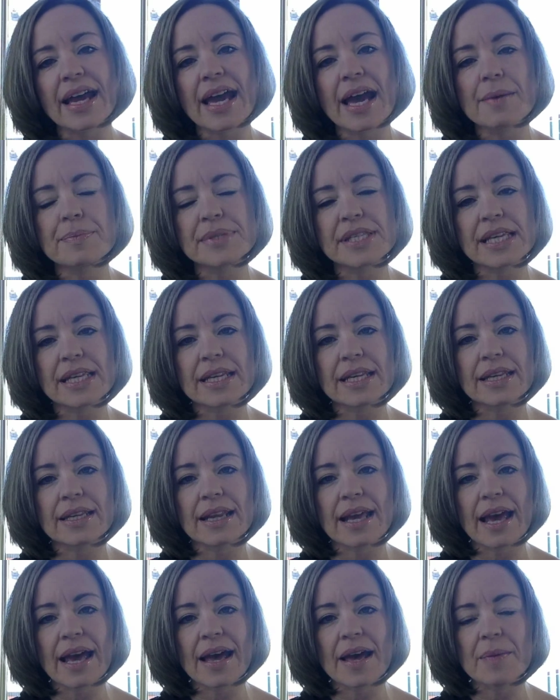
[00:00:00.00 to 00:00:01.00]
comes
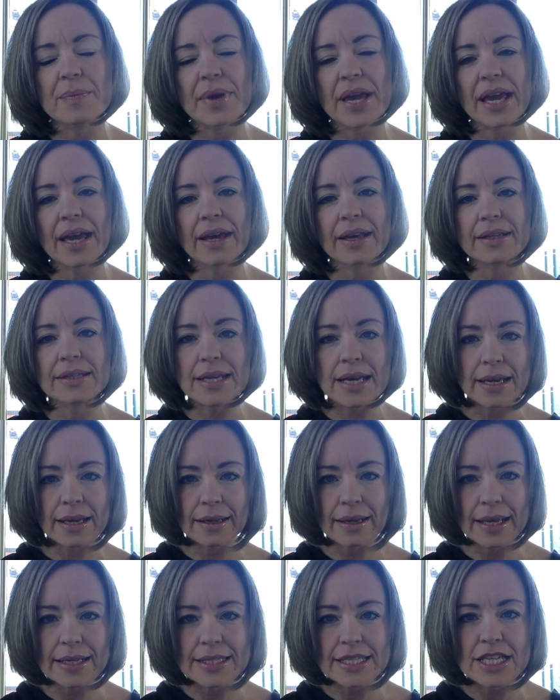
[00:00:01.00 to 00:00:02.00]
in and
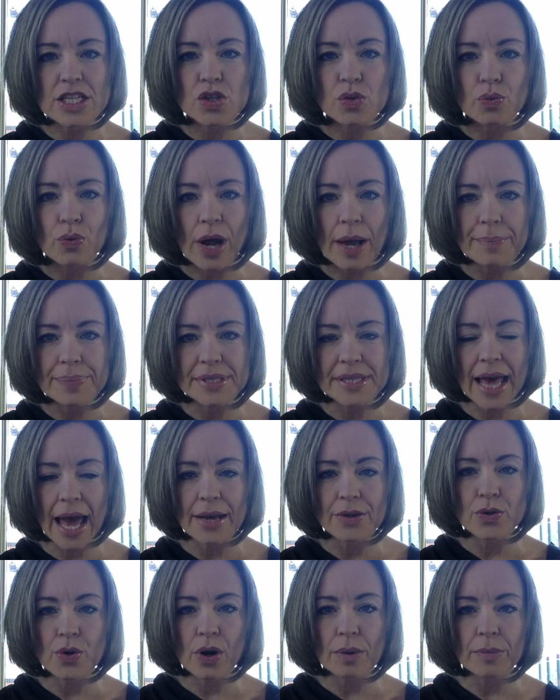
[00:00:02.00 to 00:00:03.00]
disrupts
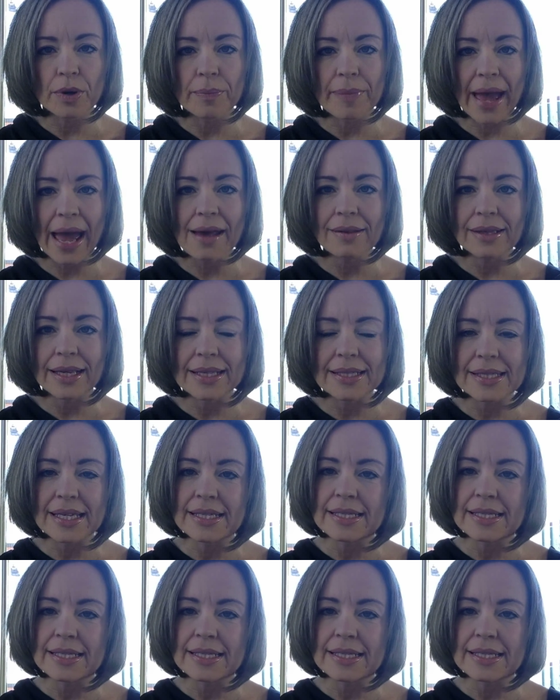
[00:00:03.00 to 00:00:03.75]
that normal balance,